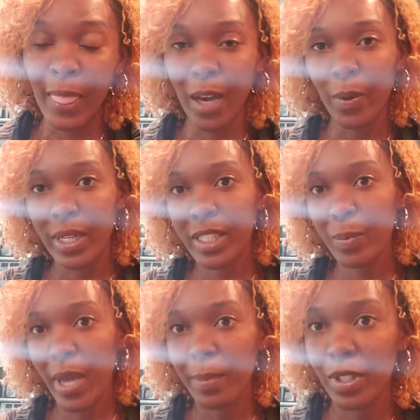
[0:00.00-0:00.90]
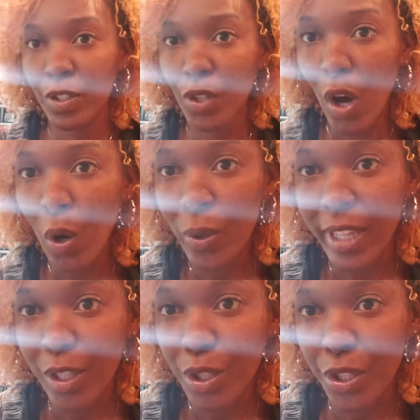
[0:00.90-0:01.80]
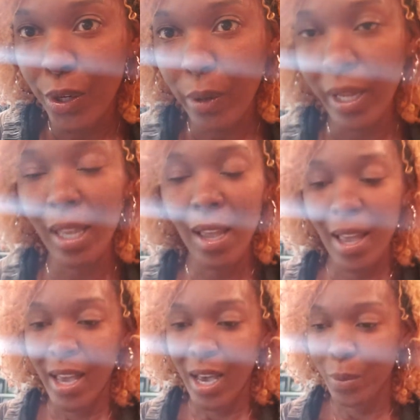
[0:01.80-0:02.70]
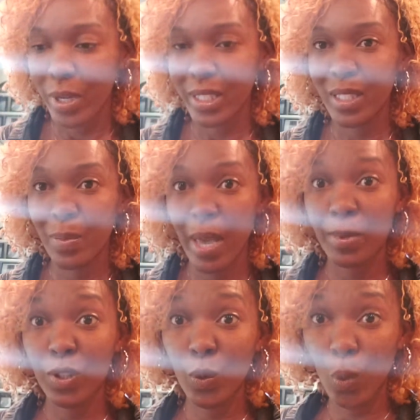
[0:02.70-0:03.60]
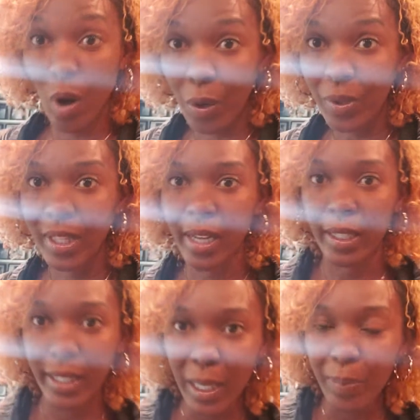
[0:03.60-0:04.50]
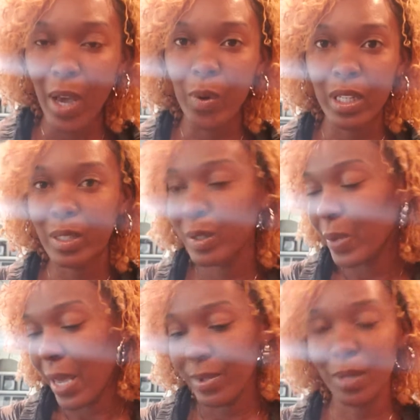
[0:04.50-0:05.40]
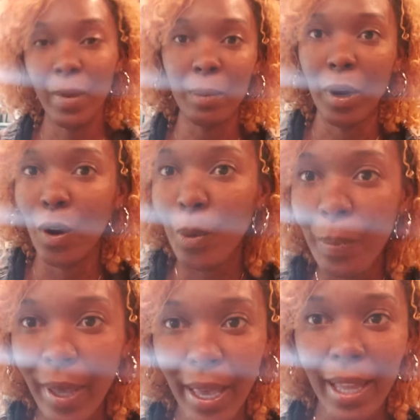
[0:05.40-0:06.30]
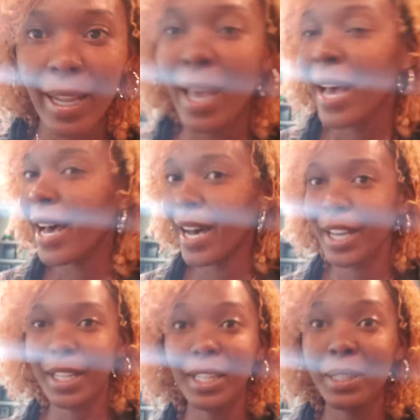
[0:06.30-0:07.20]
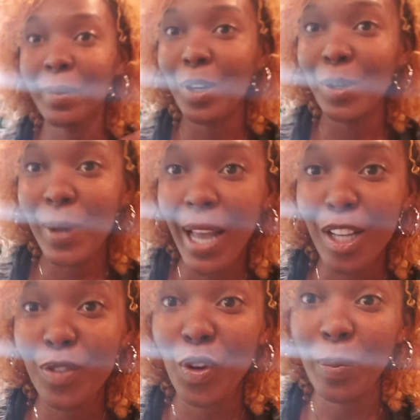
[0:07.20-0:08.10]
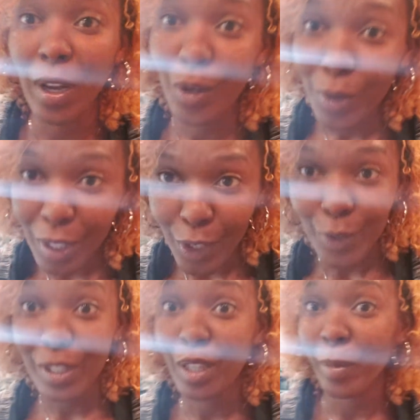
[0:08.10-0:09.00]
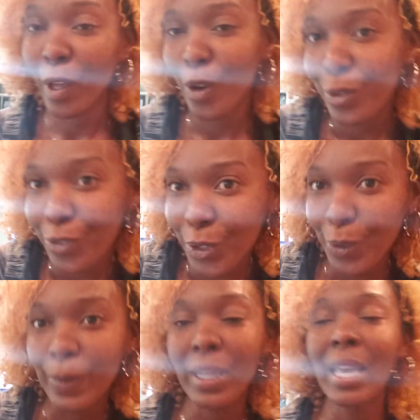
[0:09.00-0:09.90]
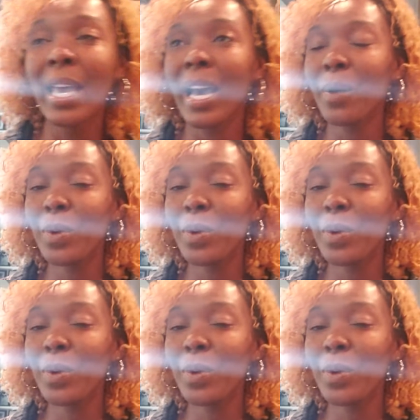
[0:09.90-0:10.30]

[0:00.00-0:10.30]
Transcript: I wanted to be able to talk without stuttering. I wanted to be able to walk without a limp. I wanted to be able to make my own bed, clean my own house, fold my own clothes, cook my own food. I